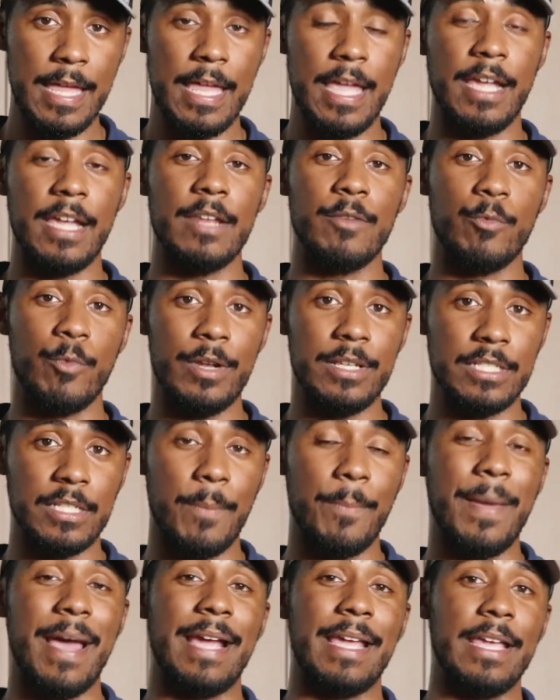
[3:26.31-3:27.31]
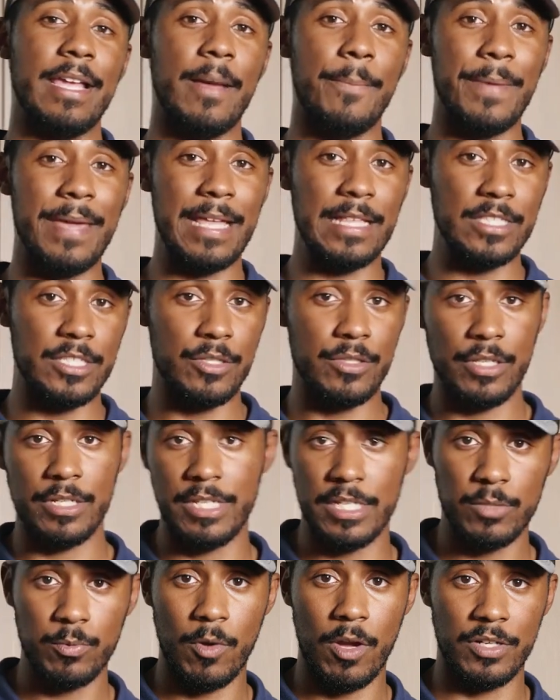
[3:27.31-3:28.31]
it can risk backing up into the
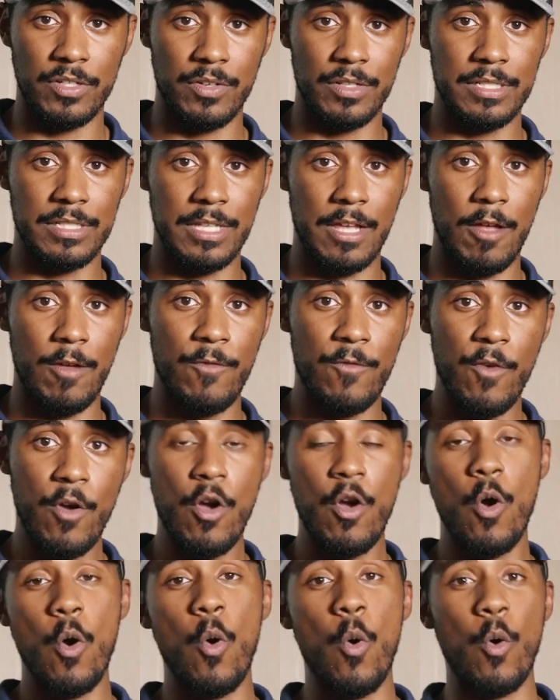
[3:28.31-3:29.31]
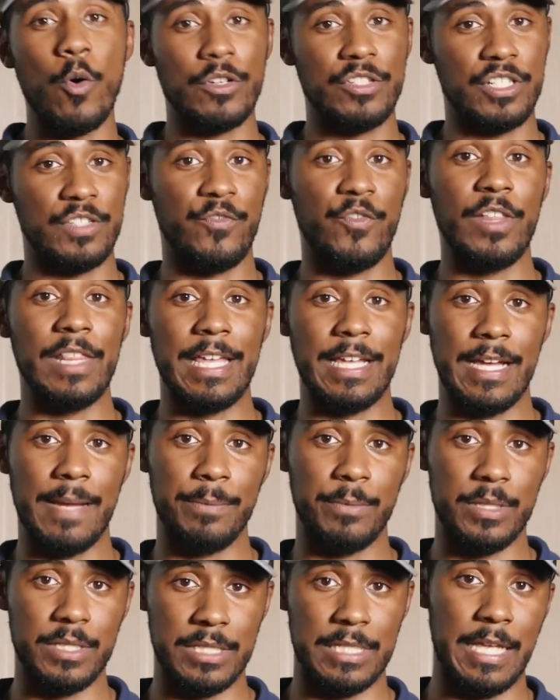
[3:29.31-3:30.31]
dishwasher itself or just filling
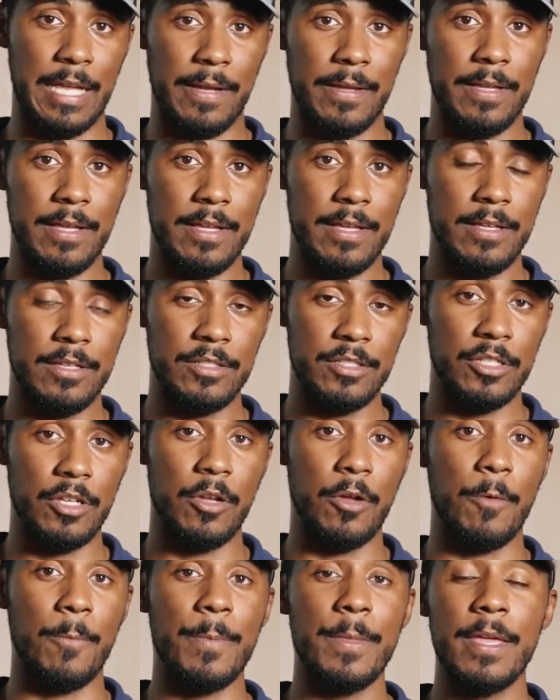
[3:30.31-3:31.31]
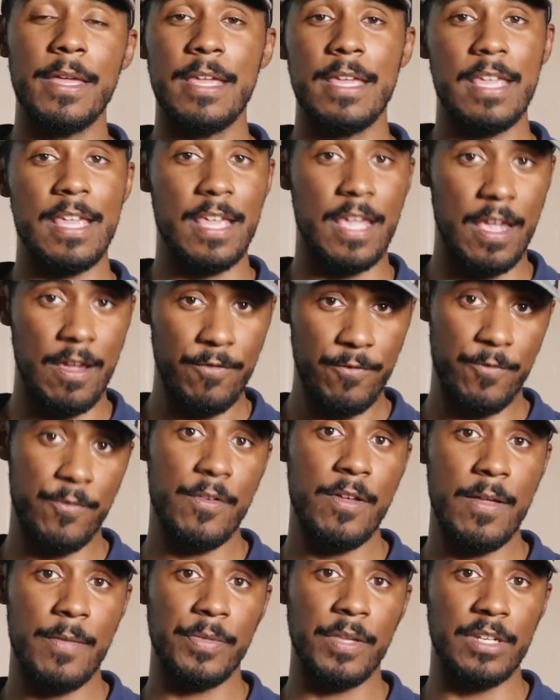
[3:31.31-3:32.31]
up the sink. So if
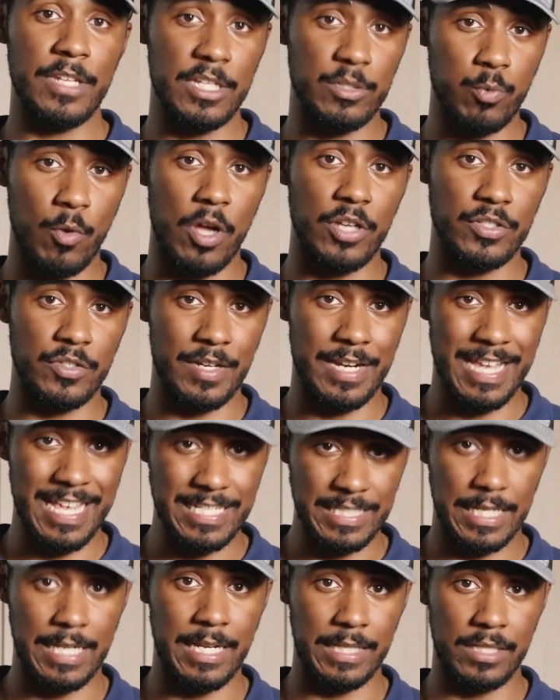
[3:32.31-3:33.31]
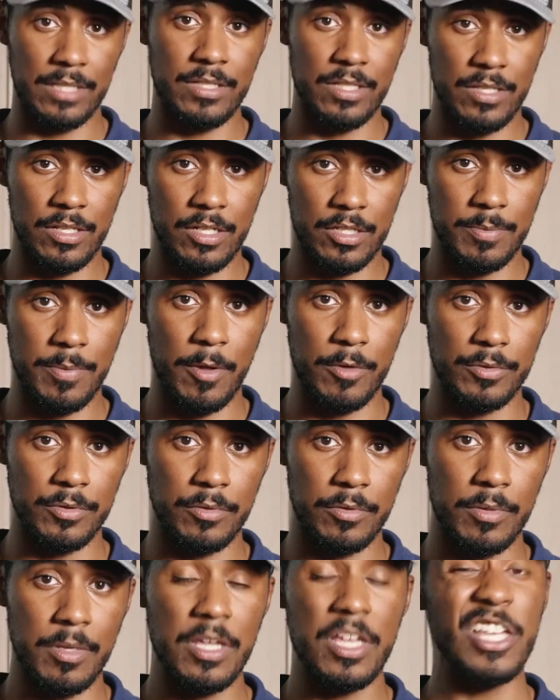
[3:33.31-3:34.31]
the dishwasher is connected to the
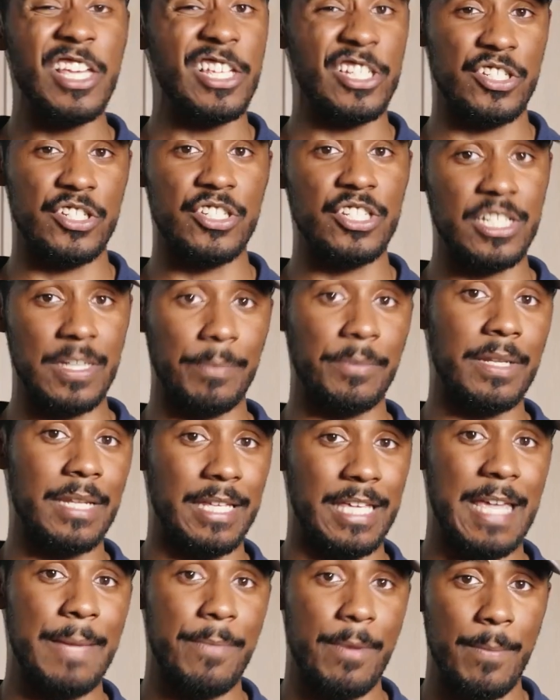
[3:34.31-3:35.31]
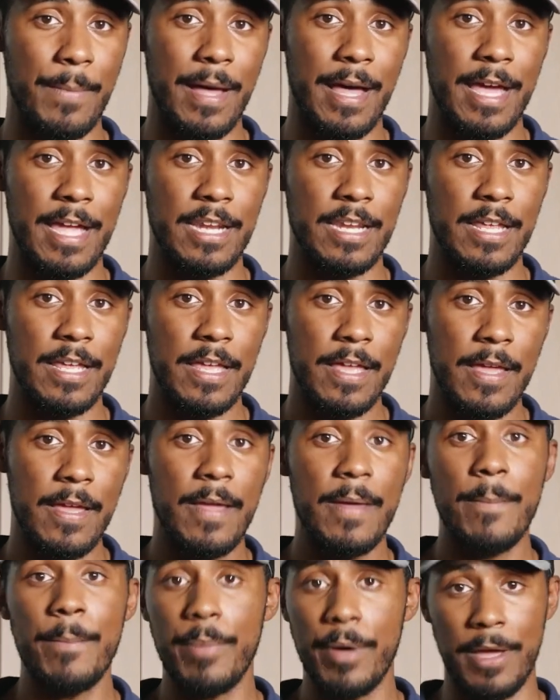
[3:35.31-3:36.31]
disposal, it's just something to keep in mind,
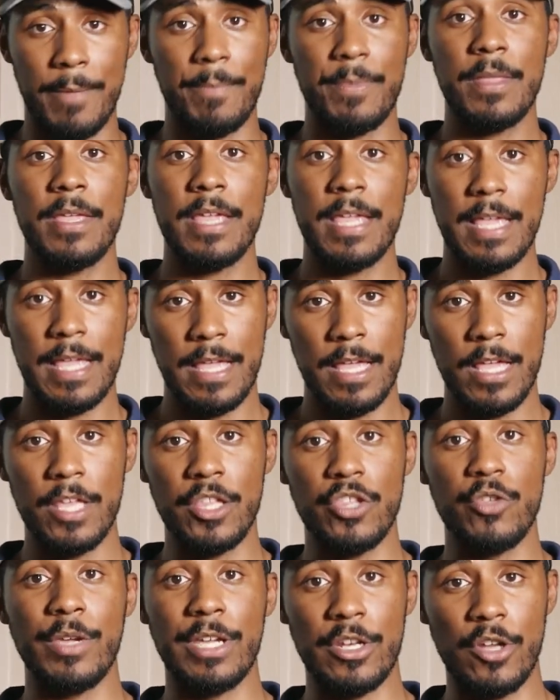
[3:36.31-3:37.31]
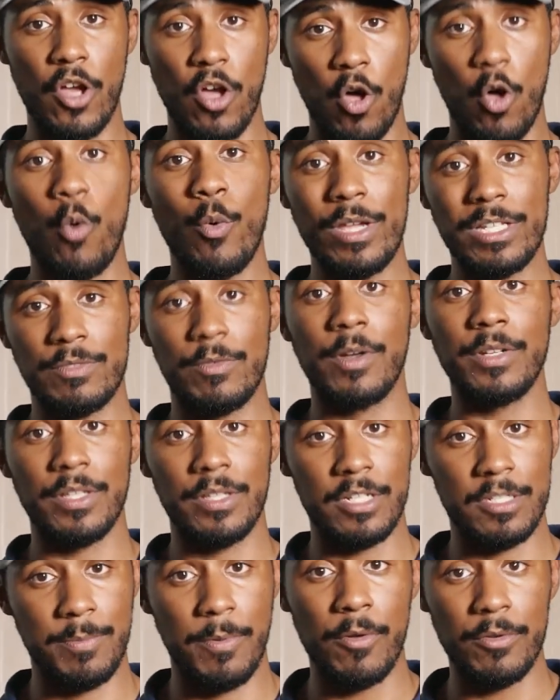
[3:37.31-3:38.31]
but you can always run the
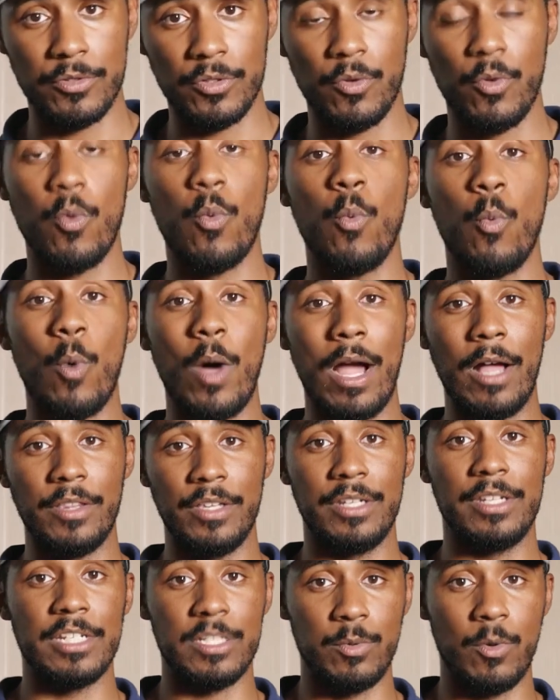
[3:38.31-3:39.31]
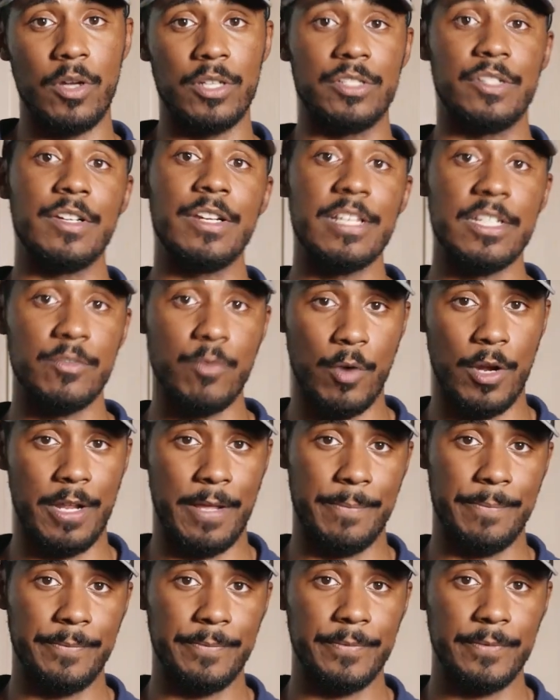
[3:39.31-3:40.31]
disposal while the dishwasher is
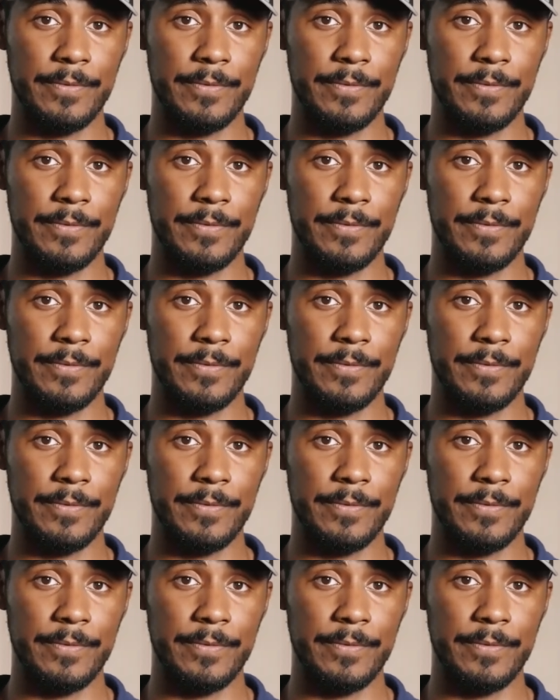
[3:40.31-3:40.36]
running.